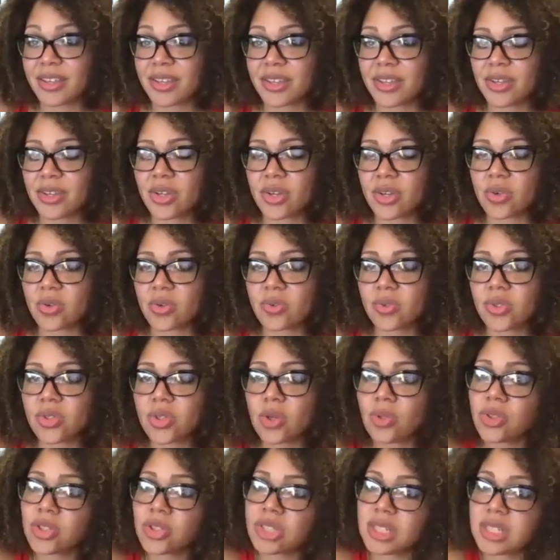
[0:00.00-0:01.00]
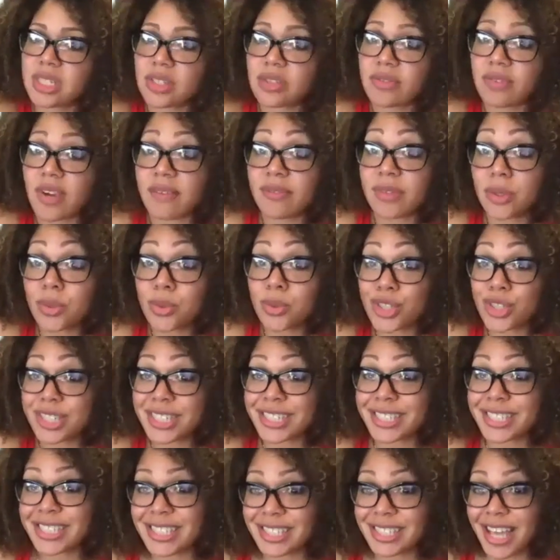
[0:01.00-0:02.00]
you know, socialist
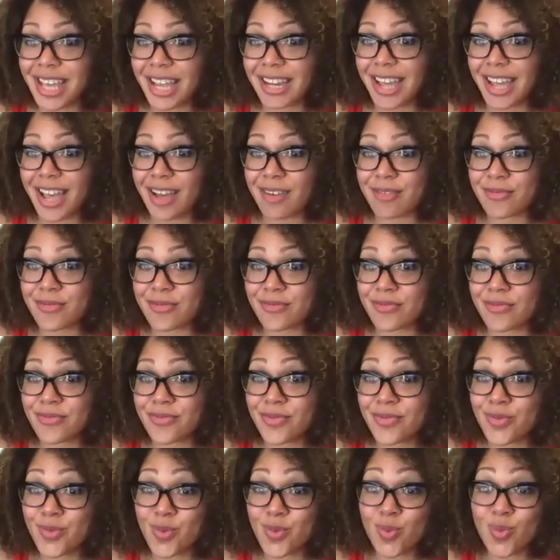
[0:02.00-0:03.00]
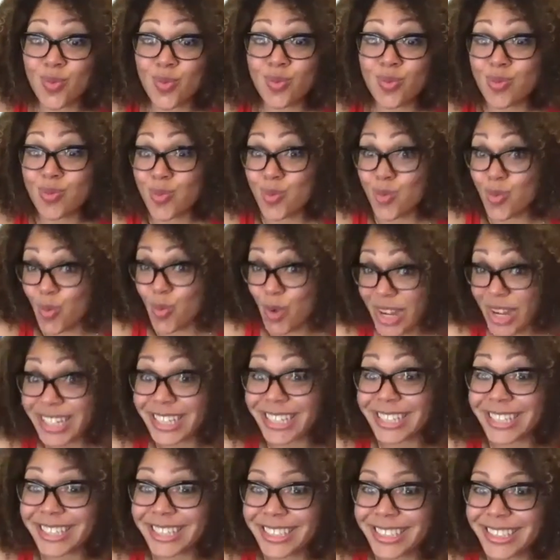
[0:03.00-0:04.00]
revolutions that have
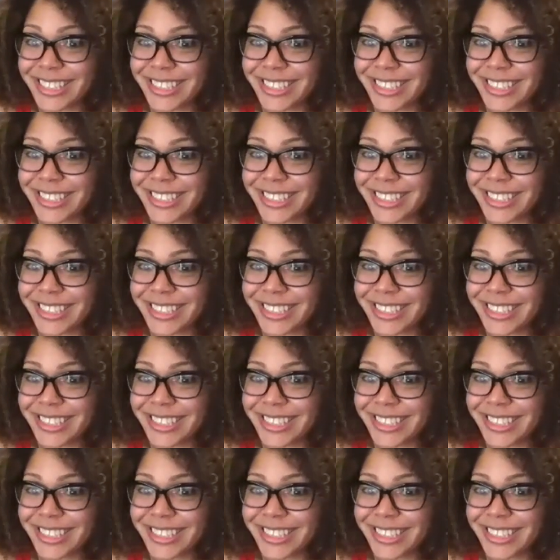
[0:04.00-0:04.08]
won.